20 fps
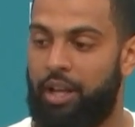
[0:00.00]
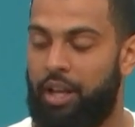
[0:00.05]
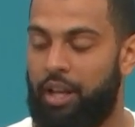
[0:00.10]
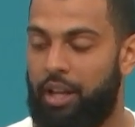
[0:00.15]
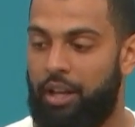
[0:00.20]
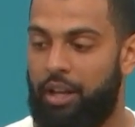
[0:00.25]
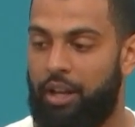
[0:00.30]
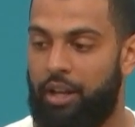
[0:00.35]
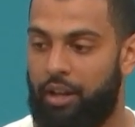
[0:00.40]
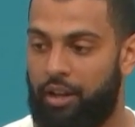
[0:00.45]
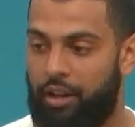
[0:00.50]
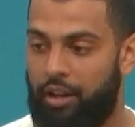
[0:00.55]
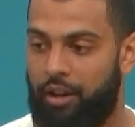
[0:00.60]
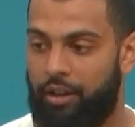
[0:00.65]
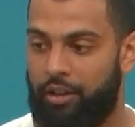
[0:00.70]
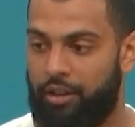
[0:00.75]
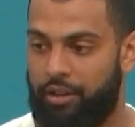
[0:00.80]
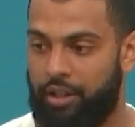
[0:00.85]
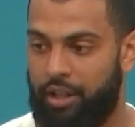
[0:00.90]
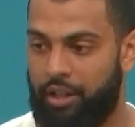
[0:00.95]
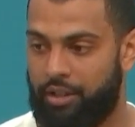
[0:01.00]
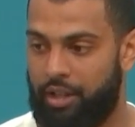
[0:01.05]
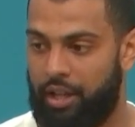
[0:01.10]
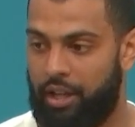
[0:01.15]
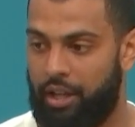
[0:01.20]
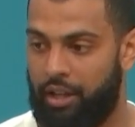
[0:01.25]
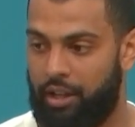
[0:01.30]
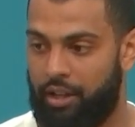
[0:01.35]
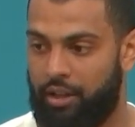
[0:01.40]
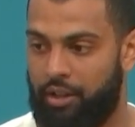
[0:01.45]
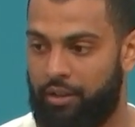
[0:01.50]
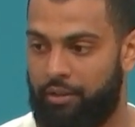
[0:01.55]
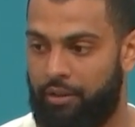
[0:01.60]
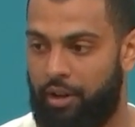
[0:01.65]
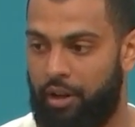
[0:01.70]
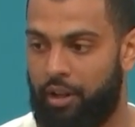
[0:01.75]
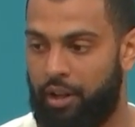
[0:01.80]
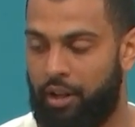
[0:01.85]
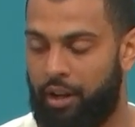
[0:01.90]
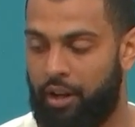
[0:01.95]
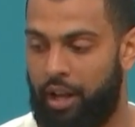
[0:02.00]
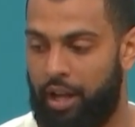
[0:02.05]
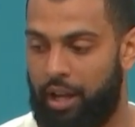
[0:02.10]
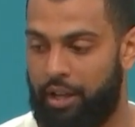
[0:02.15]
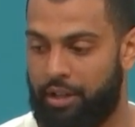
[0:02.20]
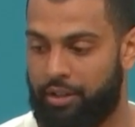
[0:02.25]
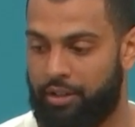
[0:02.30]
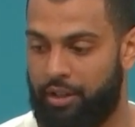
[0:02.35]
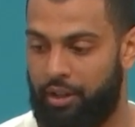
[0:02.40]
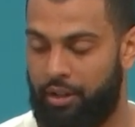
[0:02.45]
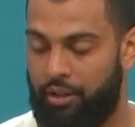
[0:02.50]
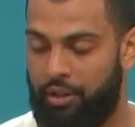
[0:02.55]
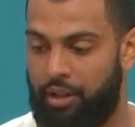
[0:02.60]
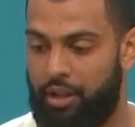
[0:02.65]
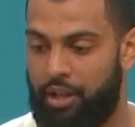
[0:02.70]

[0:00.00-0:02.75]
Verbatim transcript: and all the things that fall under that. So,